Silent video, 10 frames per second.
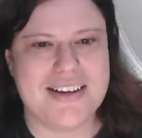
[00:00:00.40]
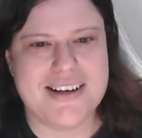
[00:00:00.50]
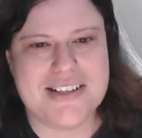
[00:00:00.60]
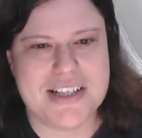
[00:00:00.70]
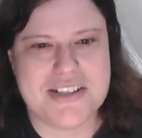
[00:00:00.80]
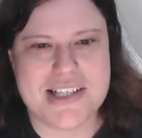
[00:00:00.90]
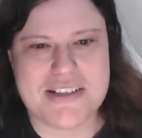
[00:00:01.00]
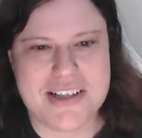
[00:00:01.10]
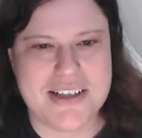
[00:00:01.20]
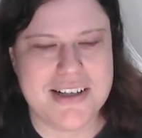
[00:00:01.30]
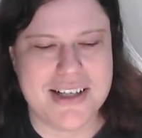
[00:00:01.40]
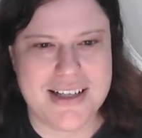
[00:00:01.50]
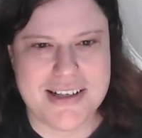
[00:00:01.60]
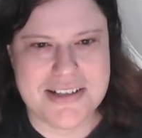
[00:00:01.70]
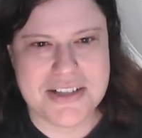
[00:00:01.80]
Hey there, GeoJesser here. It
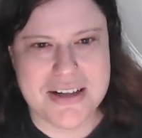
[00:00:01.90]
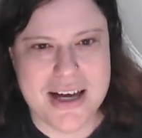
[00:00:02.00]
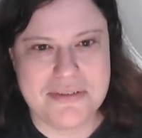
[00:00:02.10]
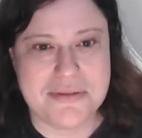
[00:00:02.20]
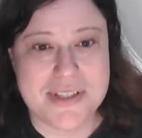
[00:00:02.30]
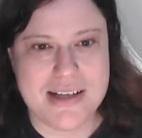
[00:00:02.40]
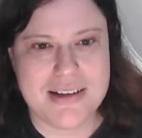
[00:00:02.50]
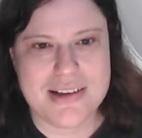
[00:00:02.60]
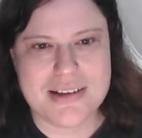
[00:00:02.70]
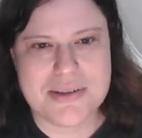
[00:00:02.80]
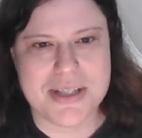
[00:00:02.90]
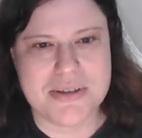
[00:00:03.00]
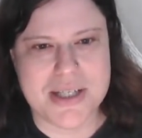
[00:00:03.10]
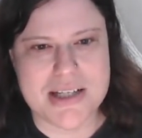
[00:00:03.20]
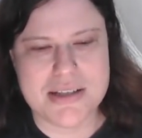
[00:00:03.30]
is July 15th,
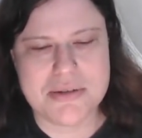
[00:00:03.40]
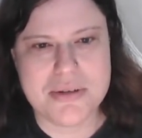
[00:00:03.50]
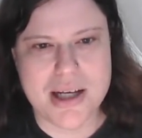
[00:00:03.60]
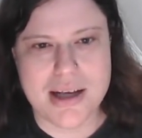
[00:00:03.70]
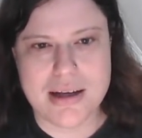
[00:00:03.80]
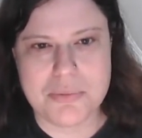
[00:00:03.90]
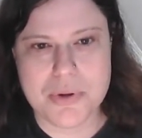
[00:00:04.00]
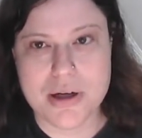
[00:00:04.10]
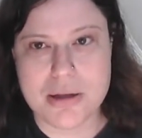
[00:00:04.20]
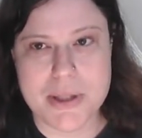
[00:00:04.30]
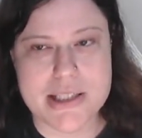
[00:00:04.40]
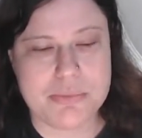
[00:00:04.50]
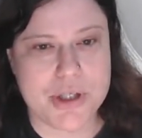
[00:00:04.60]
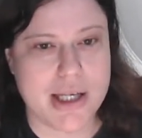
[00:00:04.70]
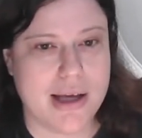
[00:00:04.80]
2022, and we're going to play some
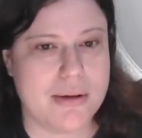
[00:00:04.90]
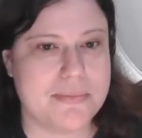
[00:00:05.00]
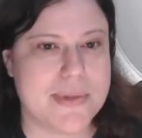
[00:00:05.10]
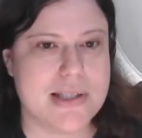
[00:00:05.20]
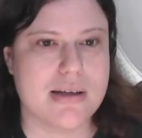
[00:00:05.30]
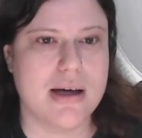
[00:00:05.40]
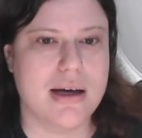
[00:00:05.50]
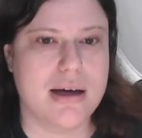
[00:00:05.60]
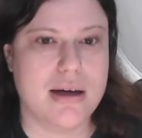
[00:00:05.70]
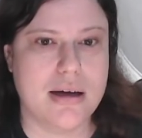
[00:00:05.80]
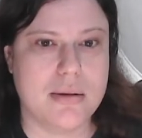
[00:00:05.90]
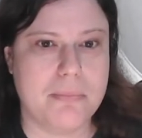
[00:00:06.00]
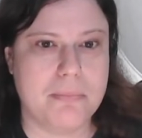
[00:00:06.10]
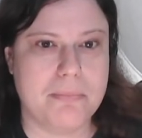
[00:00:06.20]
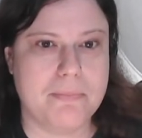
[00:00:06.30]
word games.
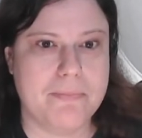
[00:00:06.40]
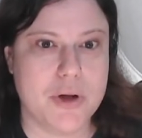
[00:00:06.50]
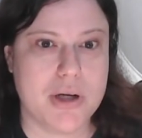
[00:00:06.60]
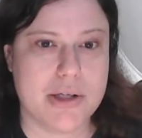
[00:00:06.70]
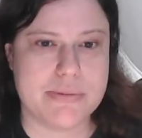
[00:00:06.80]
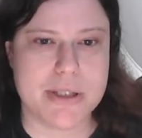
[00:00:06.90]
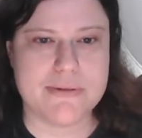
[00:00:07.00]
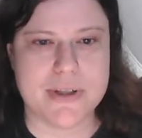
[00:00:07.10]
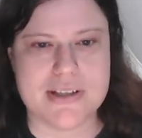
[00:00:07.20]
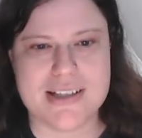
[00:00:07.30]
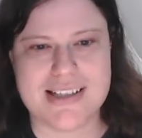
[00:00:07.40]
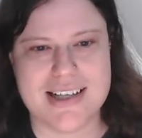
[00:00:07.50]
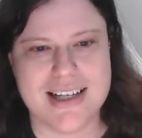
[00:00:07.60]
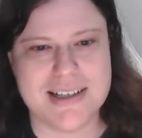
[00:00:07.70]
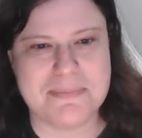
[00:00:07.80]
Few announcements first.
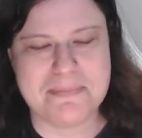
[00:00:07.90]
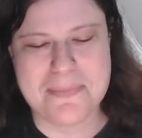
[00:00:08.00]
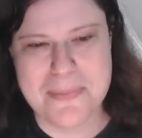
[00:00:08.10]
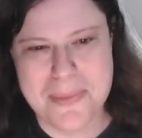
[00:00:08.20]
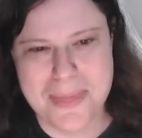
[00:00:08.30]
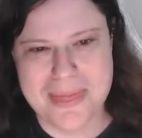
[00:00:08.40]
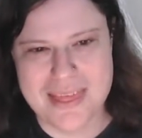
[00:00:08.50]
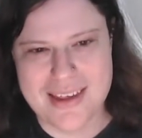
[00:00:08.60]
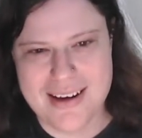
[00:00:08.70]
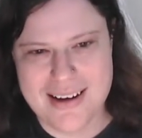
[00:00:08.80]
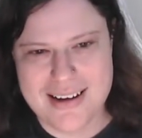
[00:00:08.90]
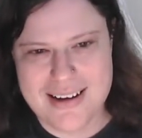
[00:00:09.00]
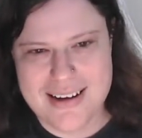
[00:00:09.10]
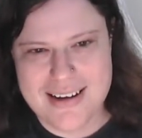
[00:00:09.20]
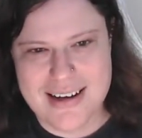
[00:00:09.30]
I've
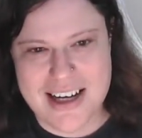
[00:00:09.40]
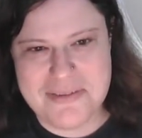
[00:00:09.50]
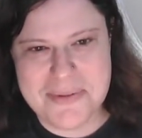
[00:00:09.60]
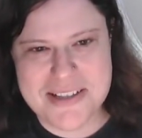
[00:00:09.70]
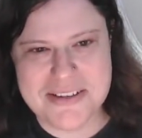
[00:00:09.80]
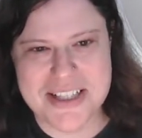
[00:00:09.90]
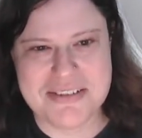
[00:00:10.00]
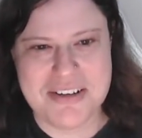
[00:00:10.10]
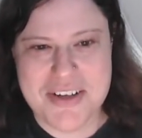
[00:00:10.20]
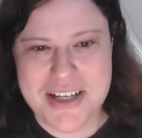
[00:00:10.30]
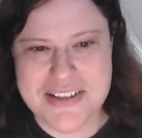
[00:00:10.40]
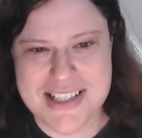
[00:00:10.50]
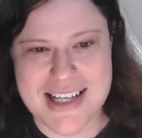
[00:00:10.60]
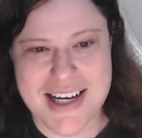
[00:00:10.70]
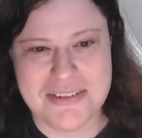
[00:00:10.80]
been doing 3 videos a
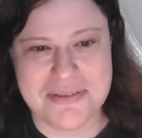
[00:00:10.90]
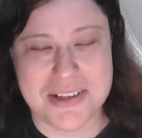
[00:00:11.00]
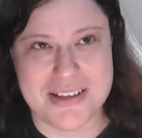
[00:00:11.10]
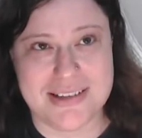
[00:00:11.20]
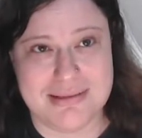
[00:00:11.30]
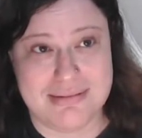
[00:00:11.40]
day for